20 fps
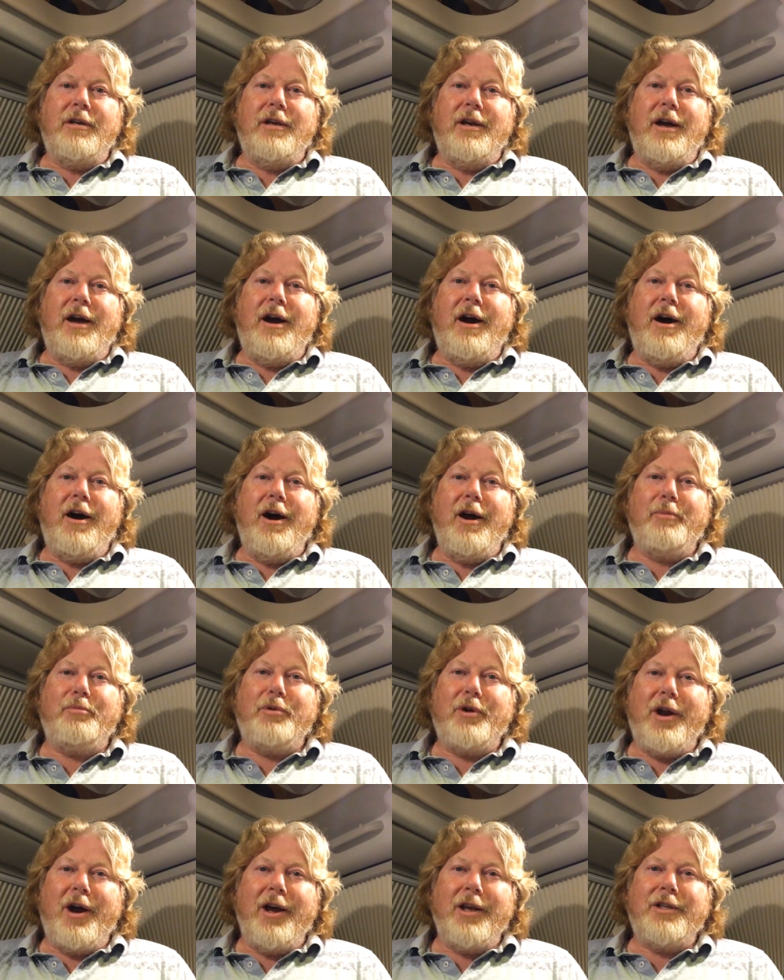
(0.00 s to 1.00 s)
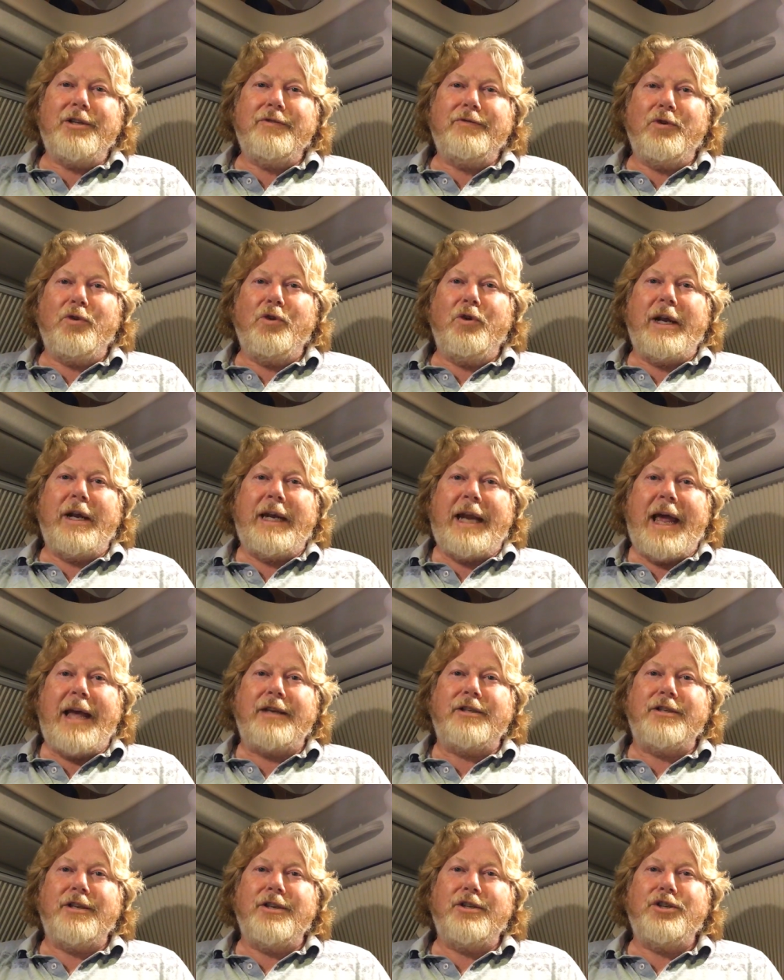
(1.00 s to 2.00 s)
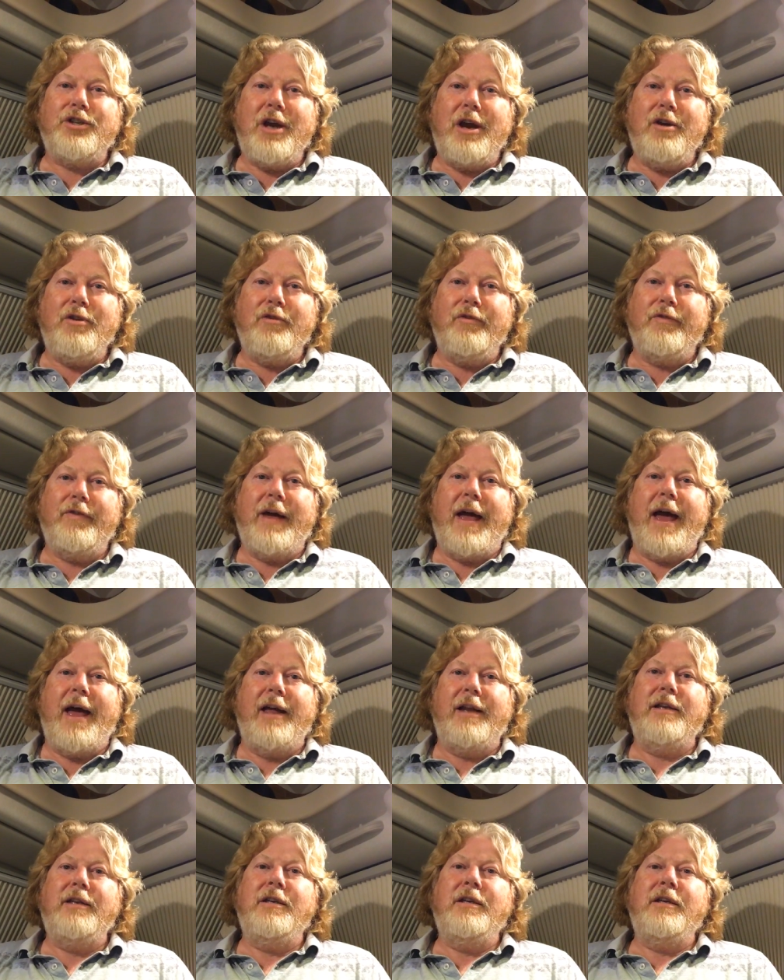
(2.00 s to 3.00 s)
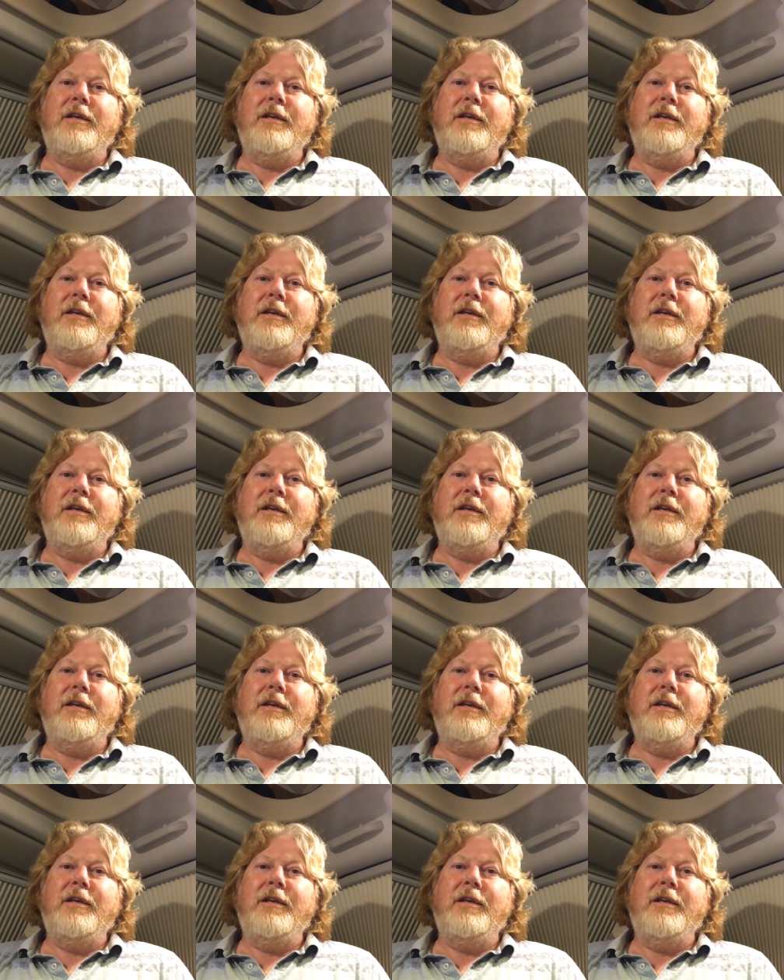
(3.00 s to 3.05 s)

high price for an ex-show van,